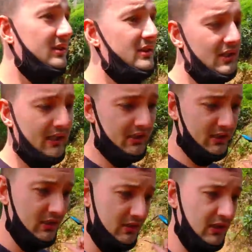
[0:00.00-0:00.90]
The
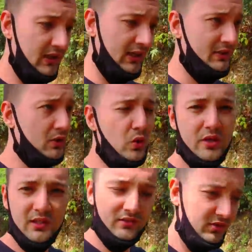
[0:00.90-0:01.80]
lady at the
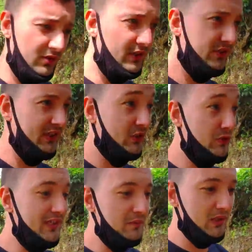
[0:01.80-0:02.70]
coconut stall said
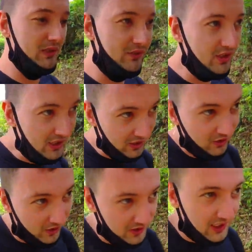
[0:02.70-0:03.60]
20 minutes.
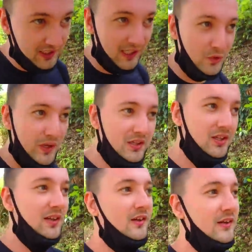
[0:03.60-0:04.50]
Online I read
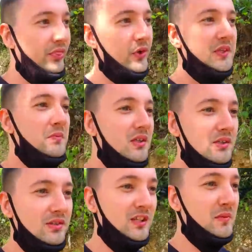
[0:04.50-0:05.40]
30
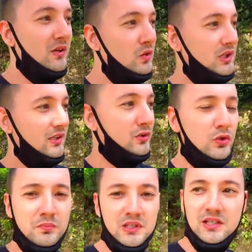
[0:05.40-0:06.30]
minutes and my hotel
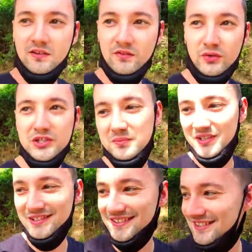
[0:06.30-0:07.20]
told me 40
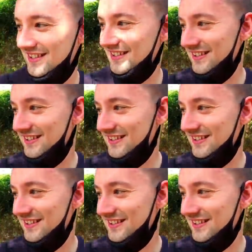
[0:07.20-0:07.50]
minutes.